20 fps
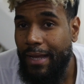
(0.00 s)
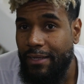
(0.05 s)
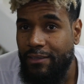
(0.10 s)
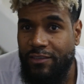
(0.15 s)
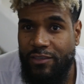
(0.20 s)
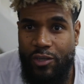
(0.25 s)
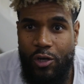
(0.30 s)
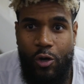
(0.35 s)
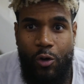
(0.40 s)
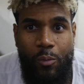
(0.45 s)
And
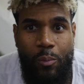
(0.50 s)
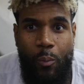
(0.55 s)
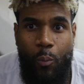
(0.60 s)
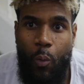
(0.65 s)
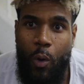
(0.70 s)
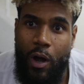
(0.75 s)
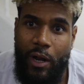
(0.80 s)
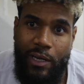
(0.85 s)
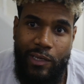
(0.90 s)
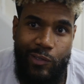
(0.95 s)
so,
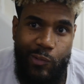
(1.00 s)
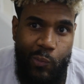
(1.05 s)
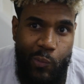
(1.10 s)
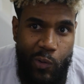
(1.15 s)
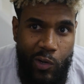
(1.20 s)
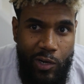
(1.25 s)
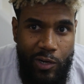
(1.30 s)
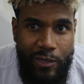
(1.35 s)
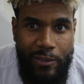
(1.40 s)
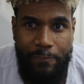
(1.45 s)
walking to
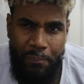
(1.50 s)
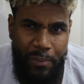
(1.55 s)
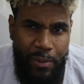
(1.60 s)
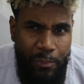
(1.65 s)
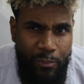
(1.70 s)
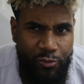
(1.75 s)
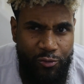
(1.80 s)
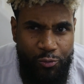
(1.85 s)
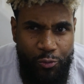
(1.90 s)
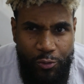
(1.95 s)
work,
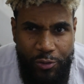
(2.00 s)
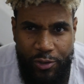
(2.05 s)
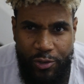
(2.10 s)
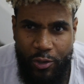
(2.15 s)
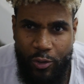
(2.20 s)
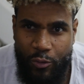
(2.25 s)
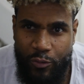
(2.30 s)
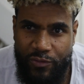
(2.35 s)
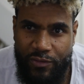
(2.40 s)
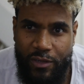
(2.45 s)
people sort of
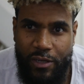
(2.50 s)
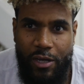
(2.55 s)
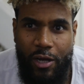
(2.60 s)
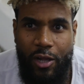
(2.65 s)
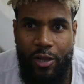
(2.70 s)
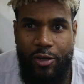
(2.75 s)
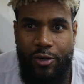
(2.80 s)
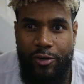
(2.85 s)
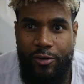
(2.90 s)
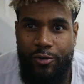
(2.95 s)
noticed the
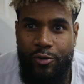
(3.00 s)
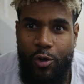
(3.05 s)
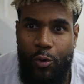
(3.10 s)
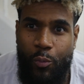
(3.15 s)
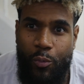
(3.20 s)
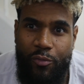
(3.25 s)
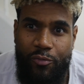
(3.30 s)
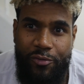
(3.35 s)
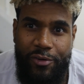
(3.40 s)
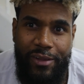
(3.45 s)
color. No
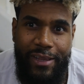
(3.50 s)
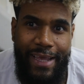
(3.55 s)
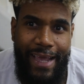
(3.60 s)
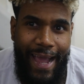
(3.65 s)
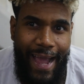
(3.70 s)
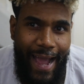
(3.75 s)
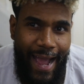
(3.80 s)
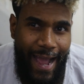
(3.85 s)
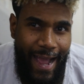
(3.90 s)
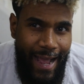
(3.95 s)
one
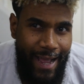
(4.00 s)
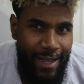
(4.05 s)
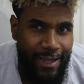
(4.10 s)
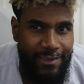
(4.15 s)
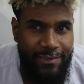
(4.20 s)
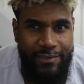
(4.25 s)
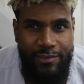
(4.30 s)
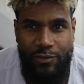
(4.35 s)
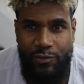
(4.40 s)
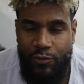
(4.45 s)
really
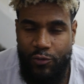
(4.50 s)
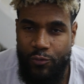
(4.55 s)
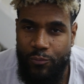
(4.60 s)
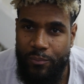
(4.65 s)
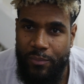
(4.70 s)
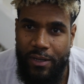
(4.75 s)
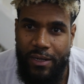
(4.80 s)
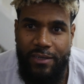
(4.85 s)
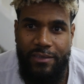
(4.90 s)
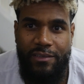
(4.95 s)
asked too
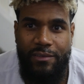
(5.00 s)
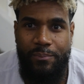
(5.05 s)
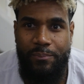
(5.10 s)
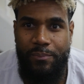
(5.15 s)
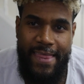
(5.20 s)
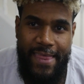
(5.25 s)
much.